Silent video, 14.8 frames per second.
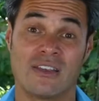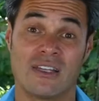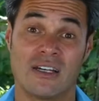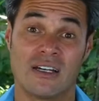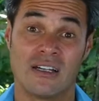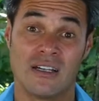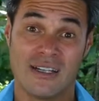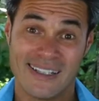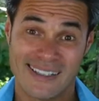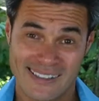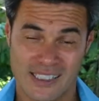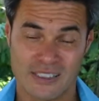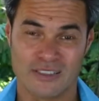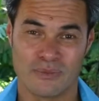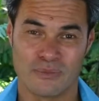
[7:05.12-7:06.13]
the
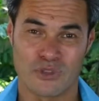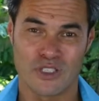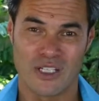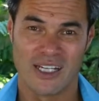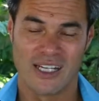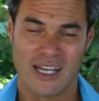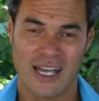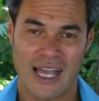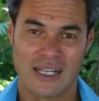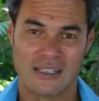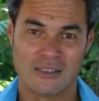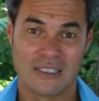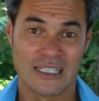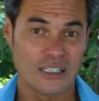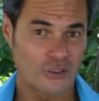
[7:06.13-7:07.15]
systems.
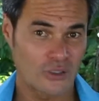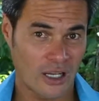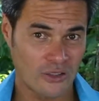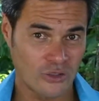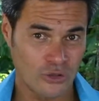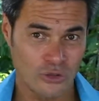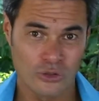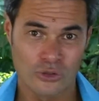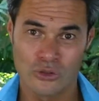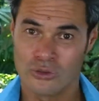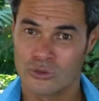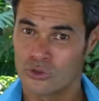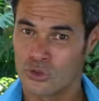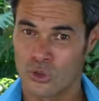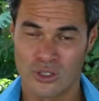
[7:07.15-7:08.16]
And these are two
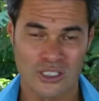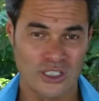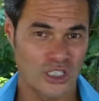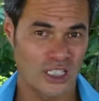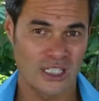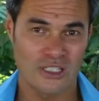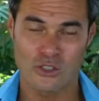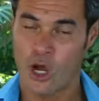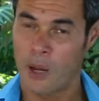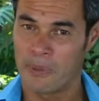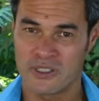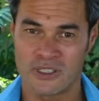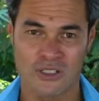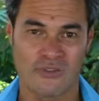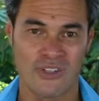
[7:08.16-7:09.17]
chalk and cheese
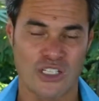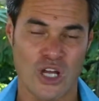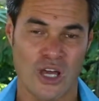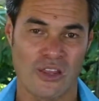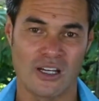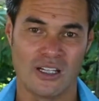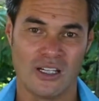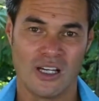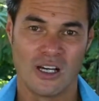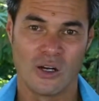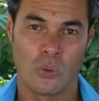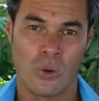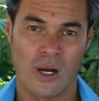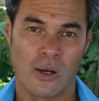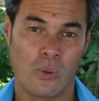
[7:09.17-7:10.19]
opposites of each other,
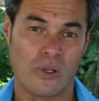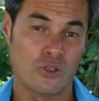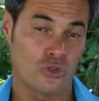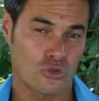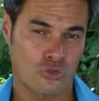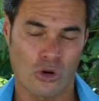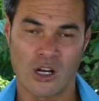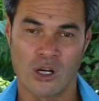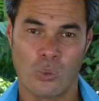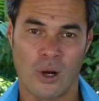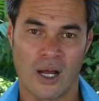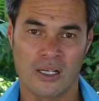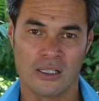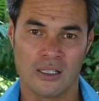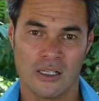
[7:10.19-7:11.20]
where when you're strong at
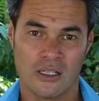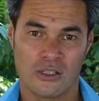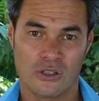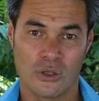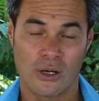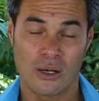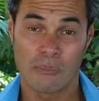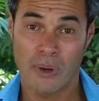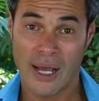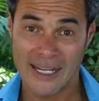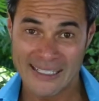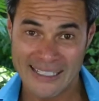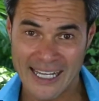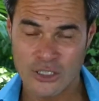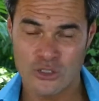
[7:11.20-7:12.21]
one, you're by
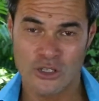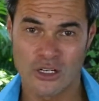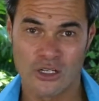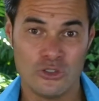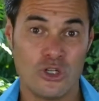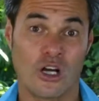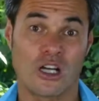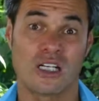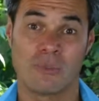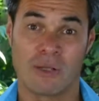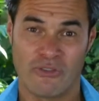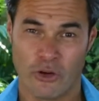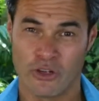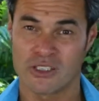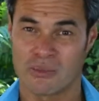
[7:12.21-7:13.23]
nature not going to be
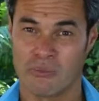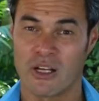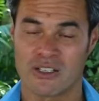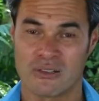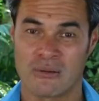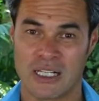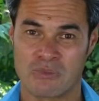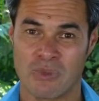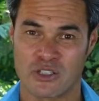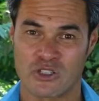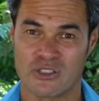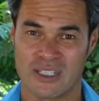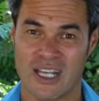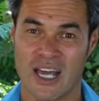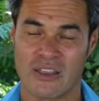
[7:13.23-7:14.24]
focused as much
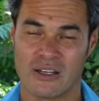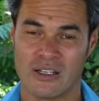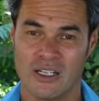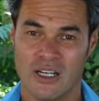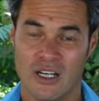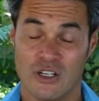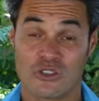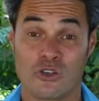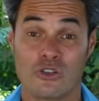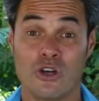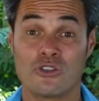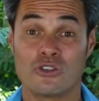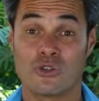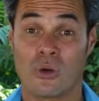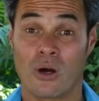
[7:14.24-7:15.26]
as the other. So
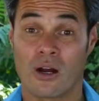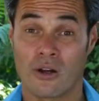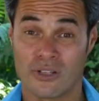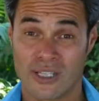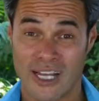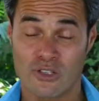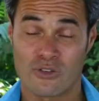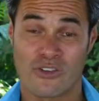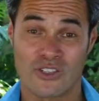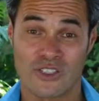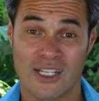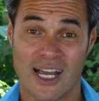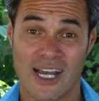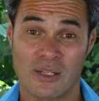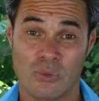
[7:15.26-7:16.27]
those who are on the extrovert
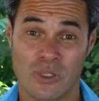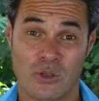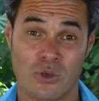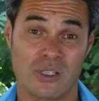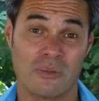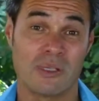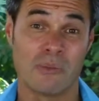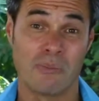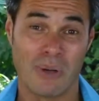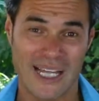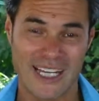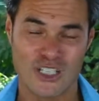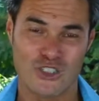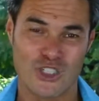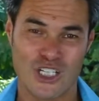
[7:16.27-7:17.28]
side, we call them the
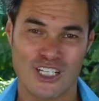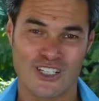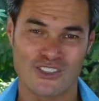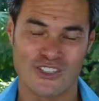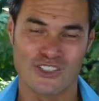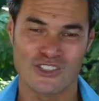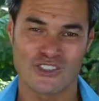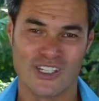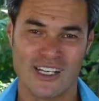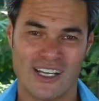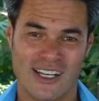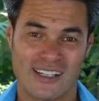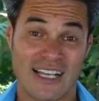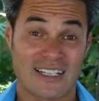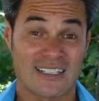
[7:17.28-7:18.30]
blaze geniuses.
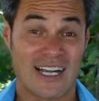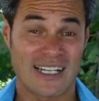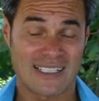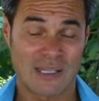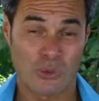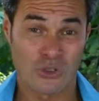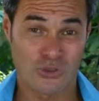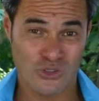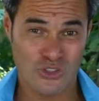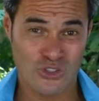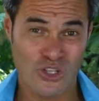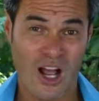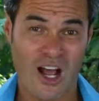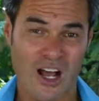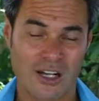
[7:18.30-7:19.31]
That's like someone who's a
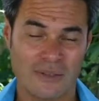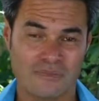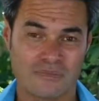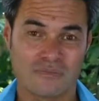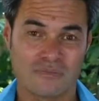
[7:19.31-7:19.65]
star,